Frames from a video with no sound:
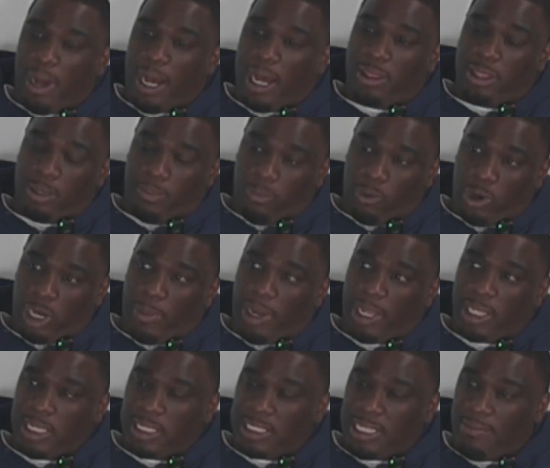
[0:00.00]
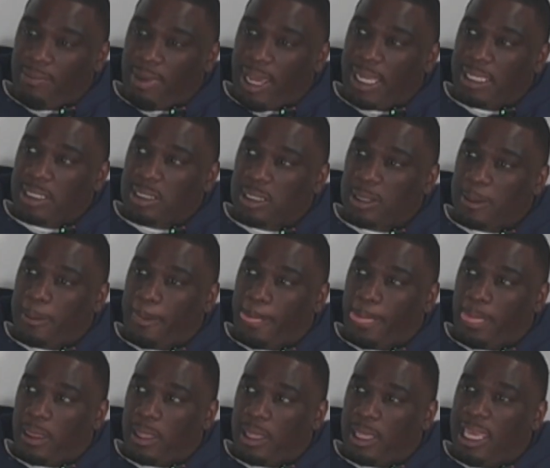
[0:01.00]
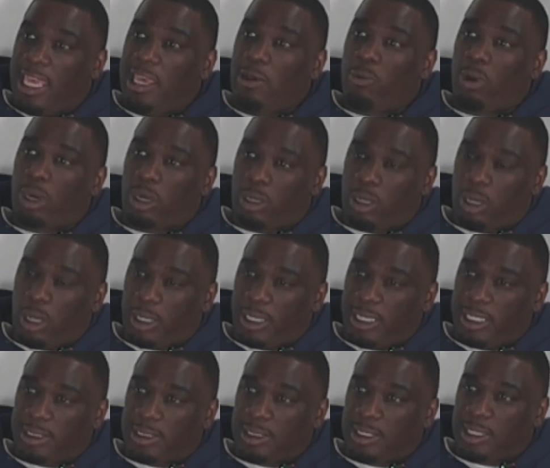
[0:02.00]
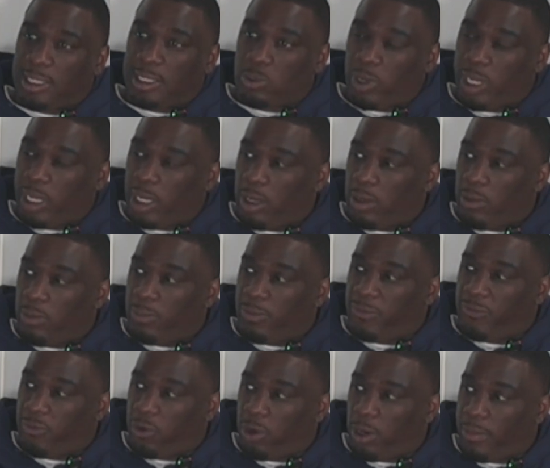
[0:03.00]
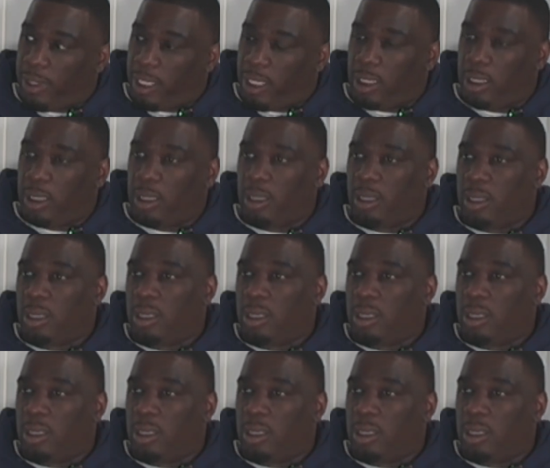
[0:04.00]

then one of my other teammates, he went on an audition as well before me,